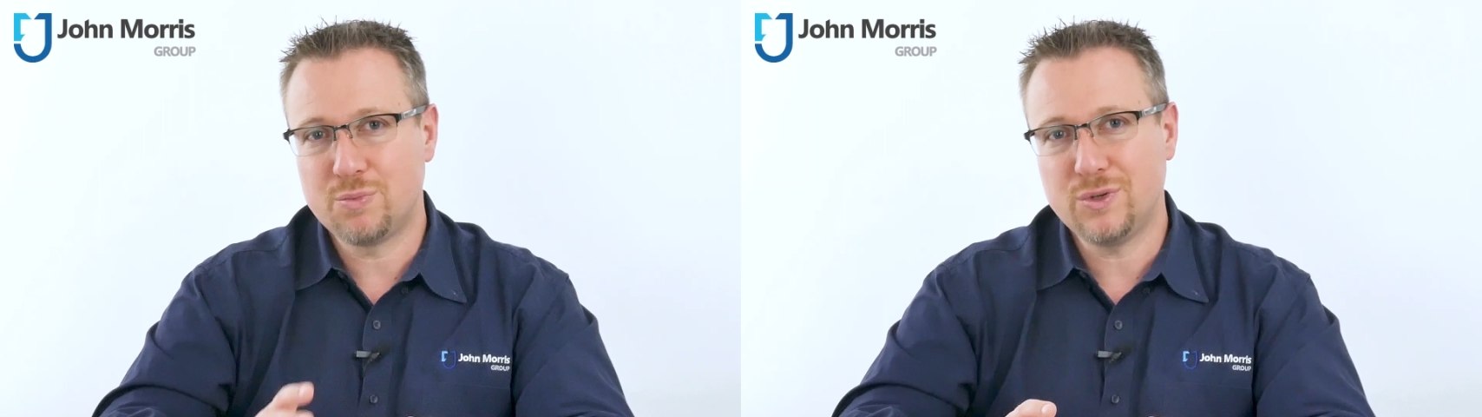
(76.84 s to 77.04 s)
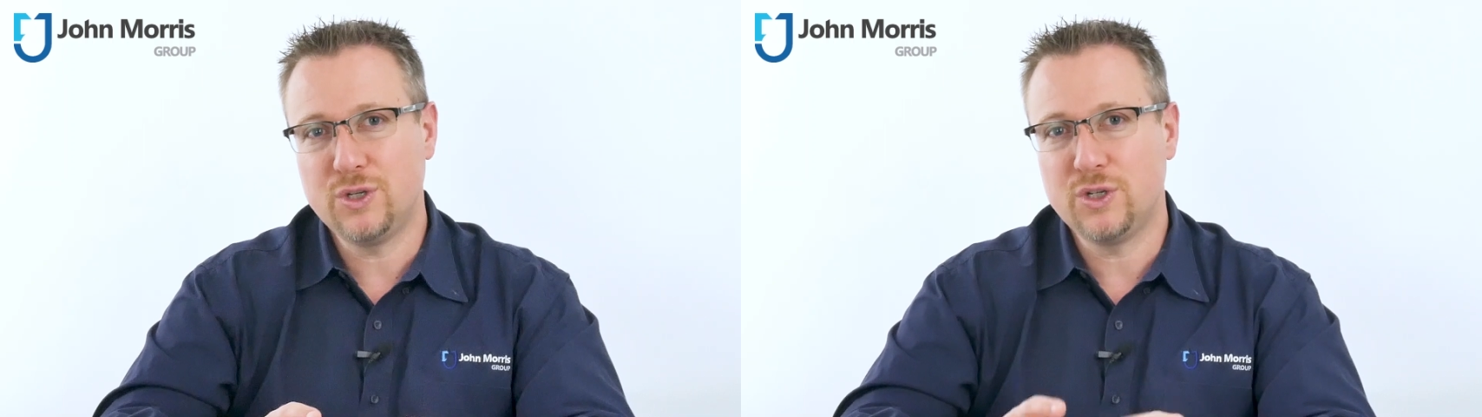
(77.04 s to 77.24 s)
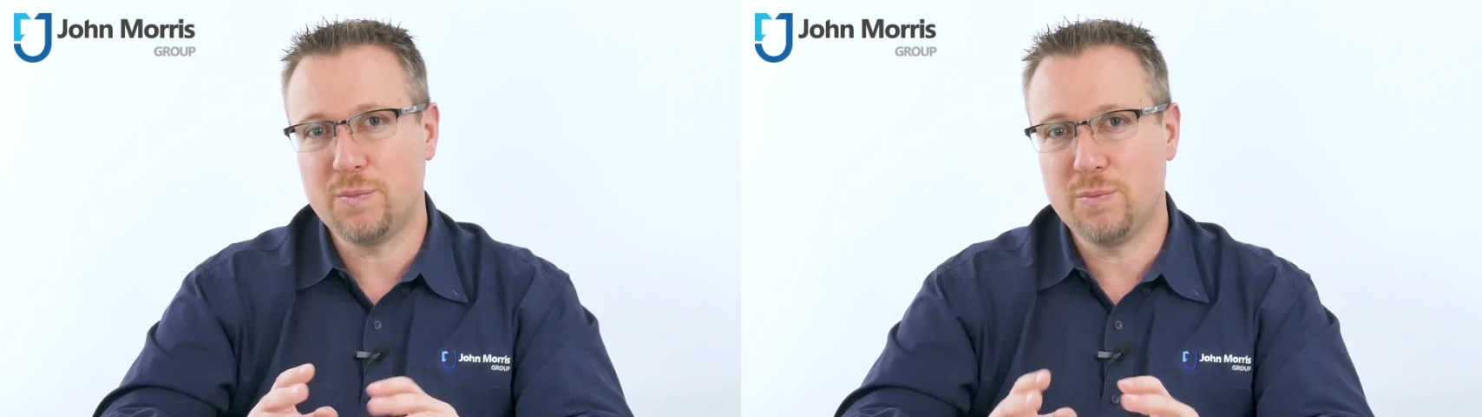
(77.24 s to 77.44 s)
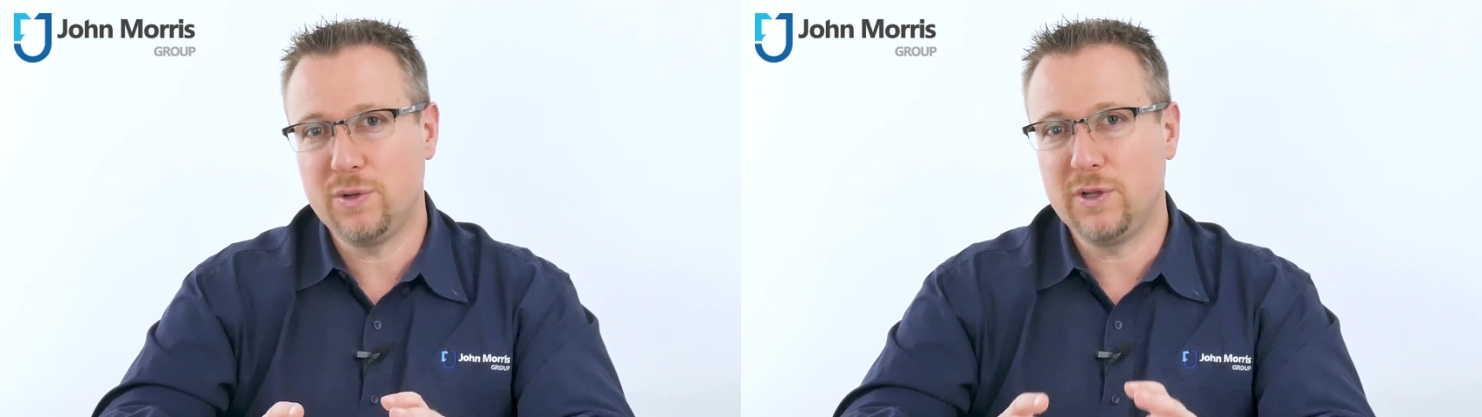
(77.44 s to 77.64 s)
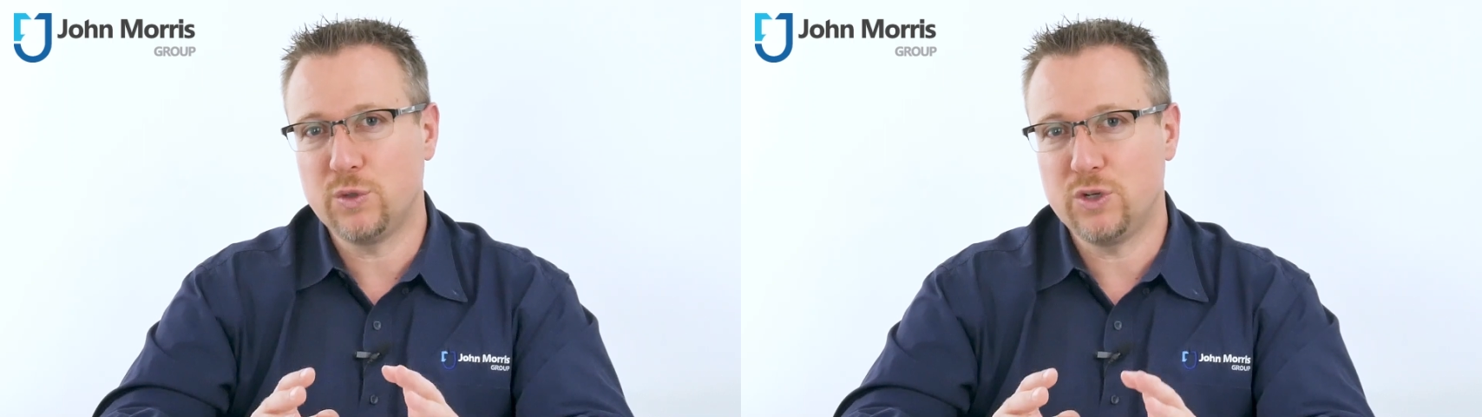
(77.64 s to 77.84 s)
bridges and
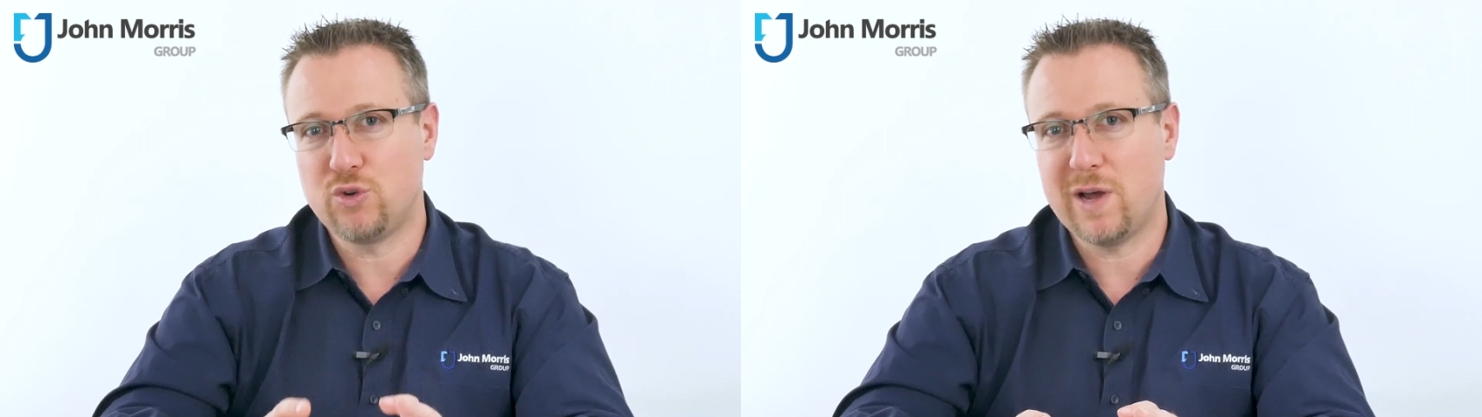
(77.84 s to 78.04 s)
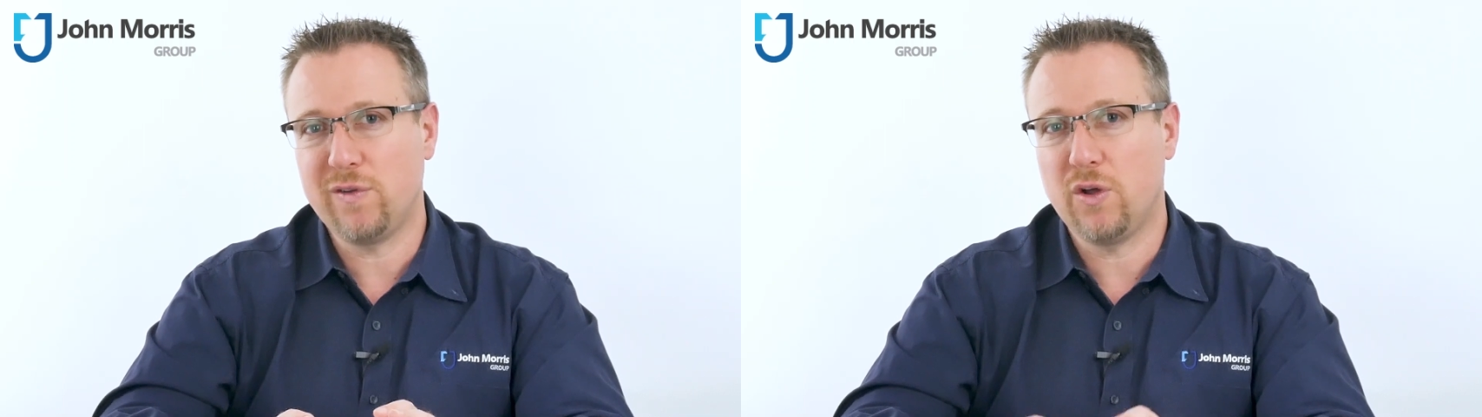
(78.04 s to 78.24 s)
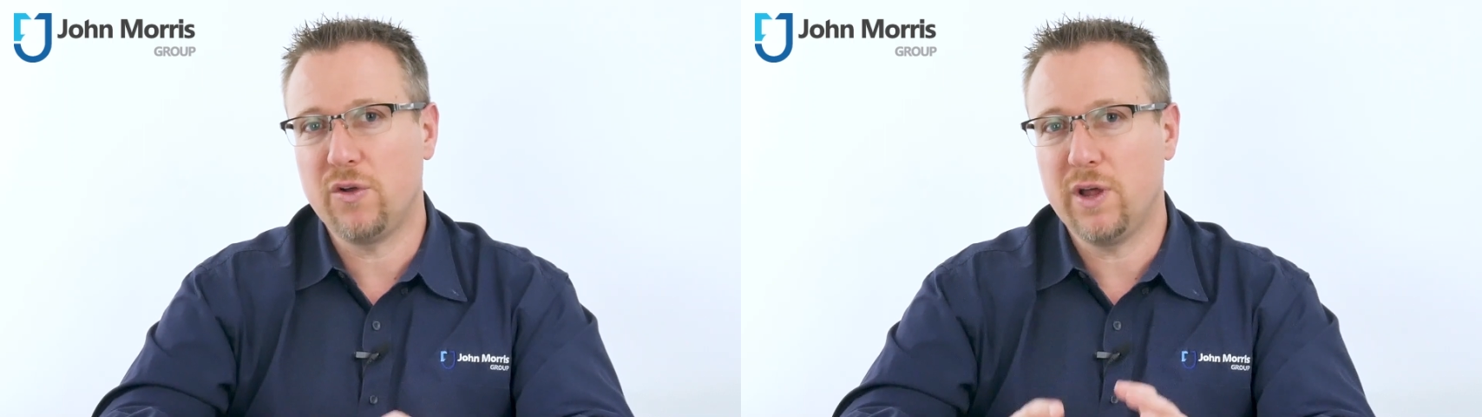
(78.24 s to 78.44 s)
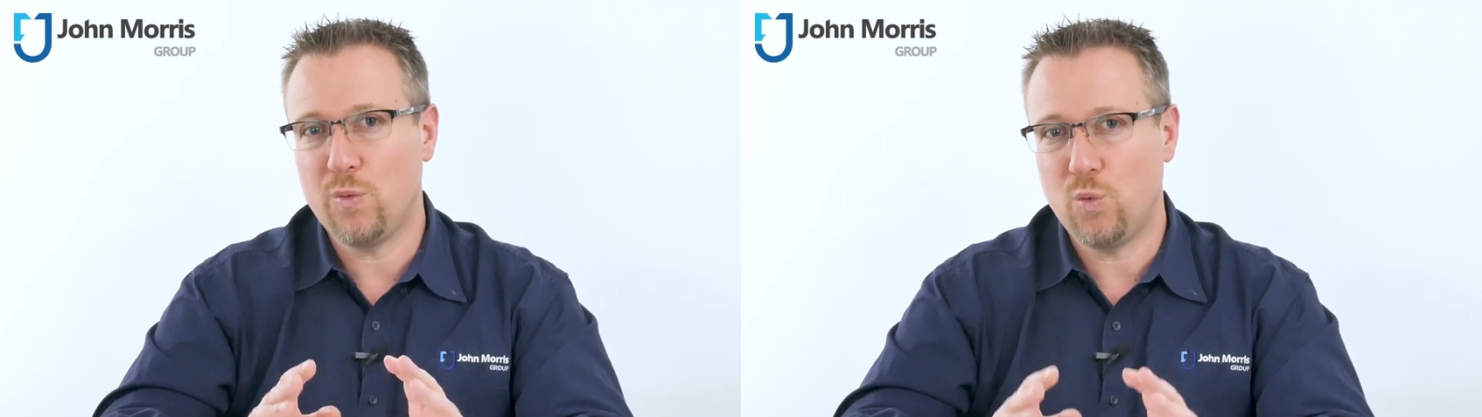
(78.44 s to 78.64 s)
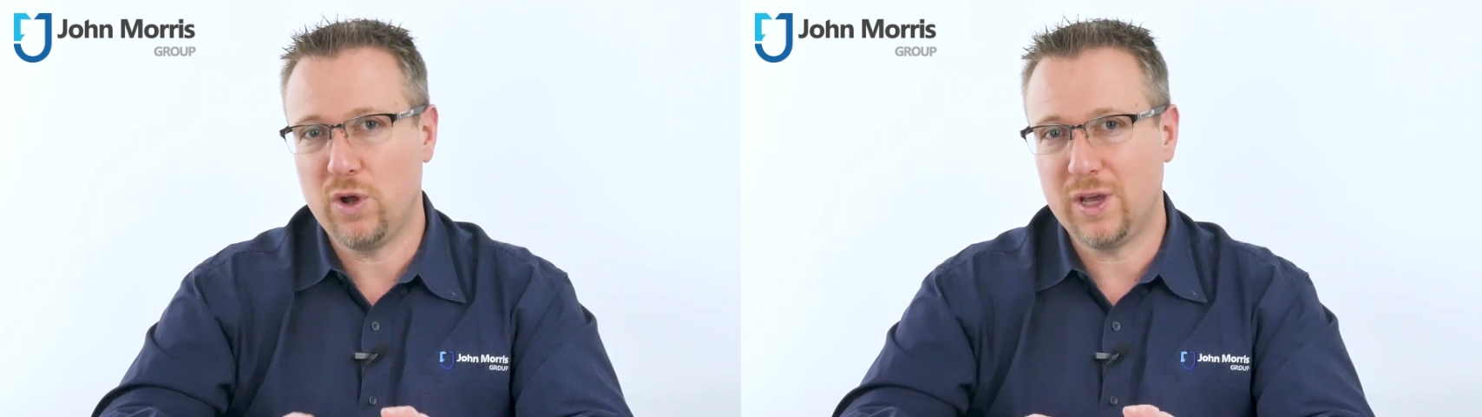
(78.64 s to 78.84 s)
buildings we travel on
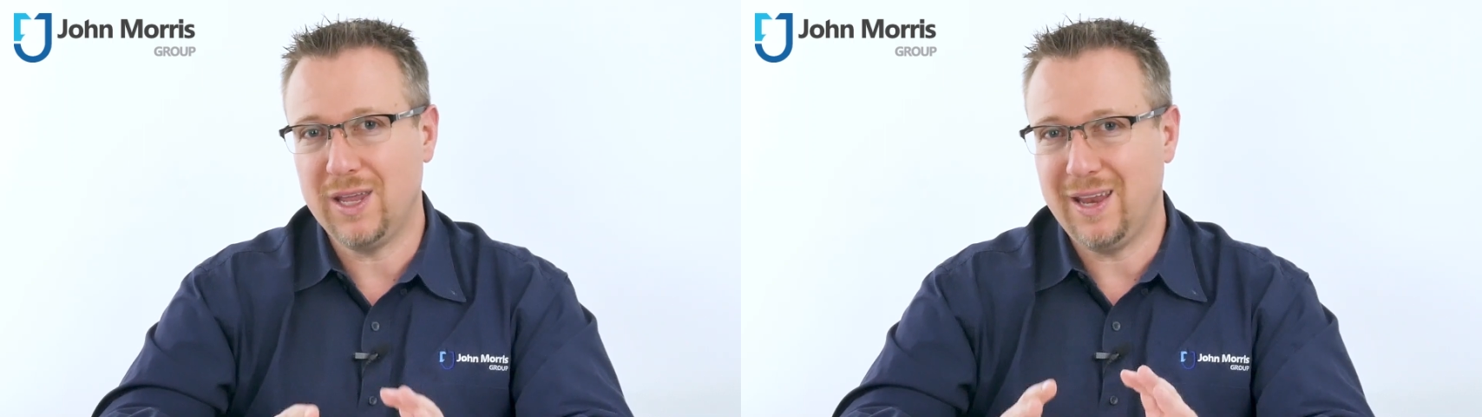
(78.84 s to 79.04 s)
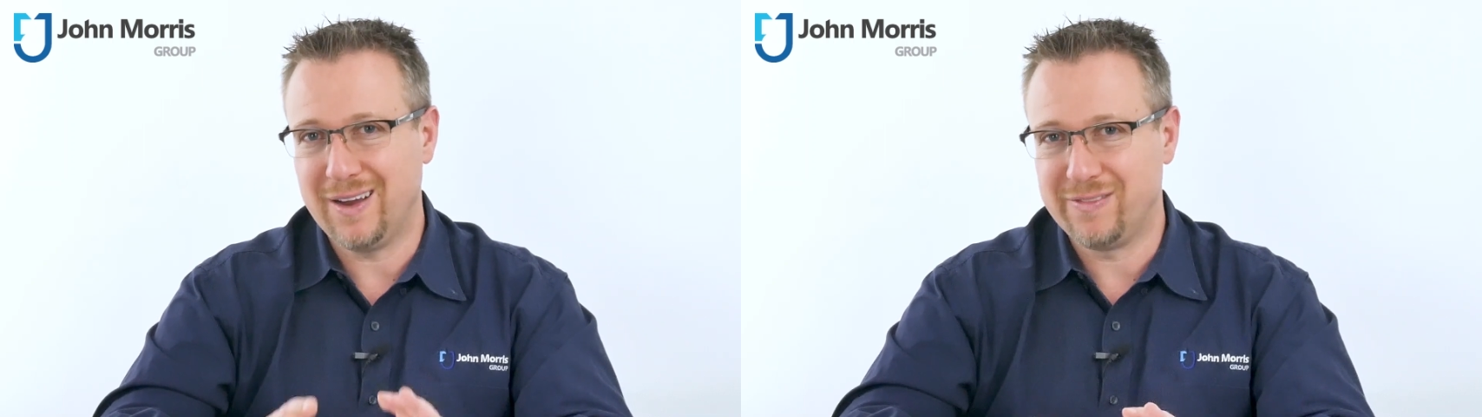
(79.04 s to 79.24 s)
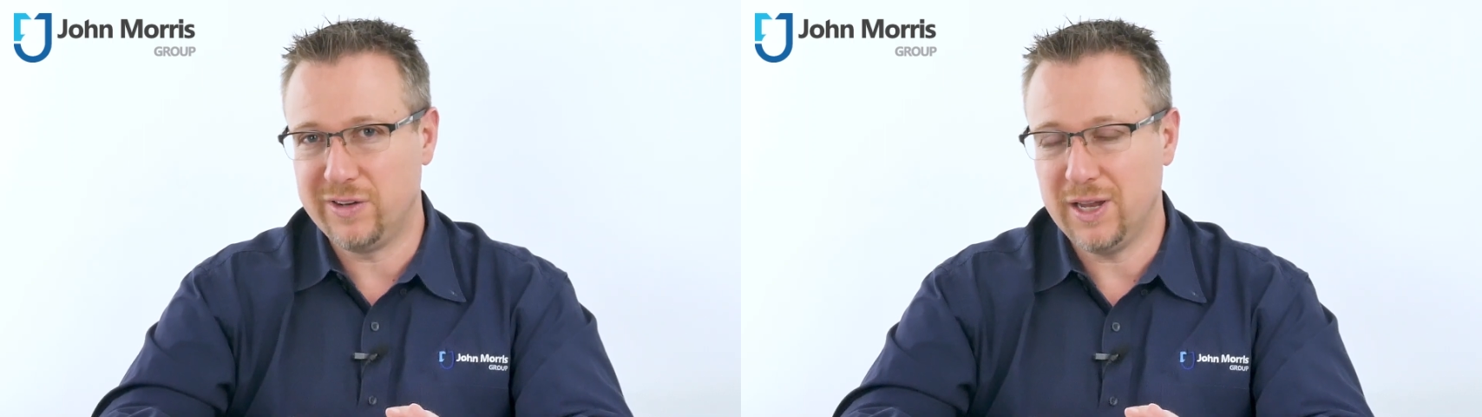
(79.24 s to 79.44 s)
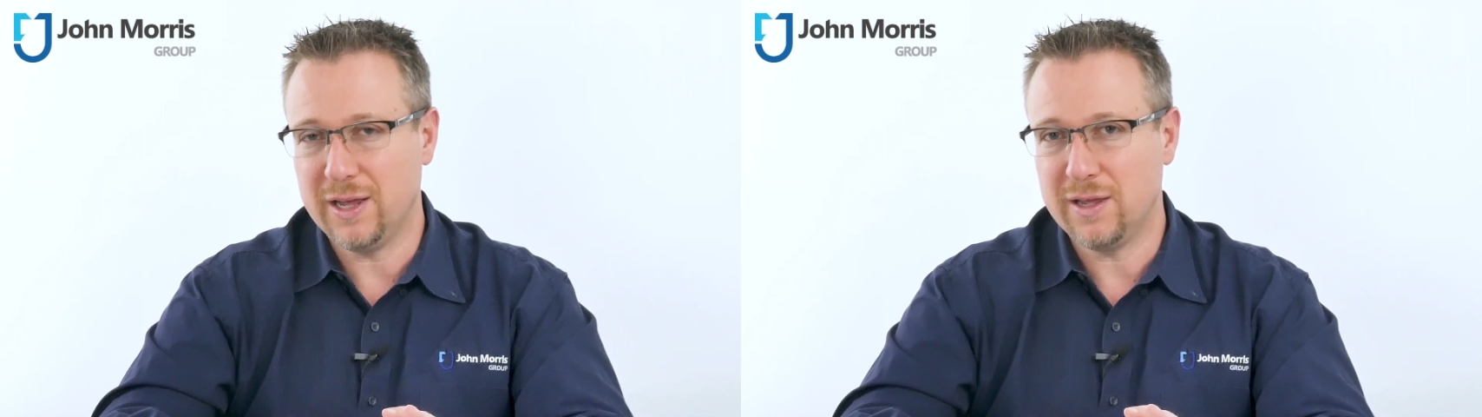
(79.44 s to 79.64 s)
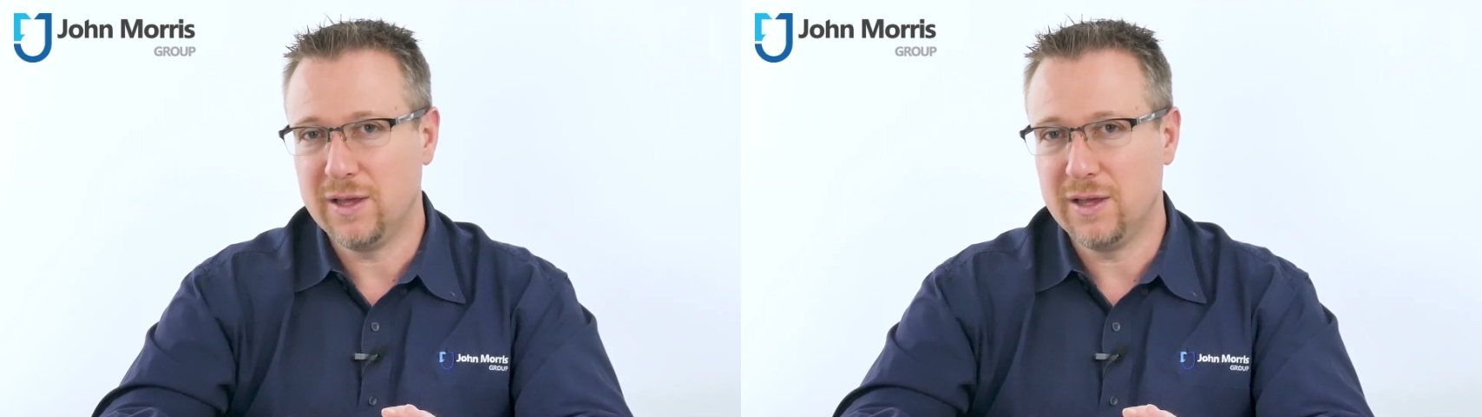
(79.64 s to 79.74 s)
and work in every day.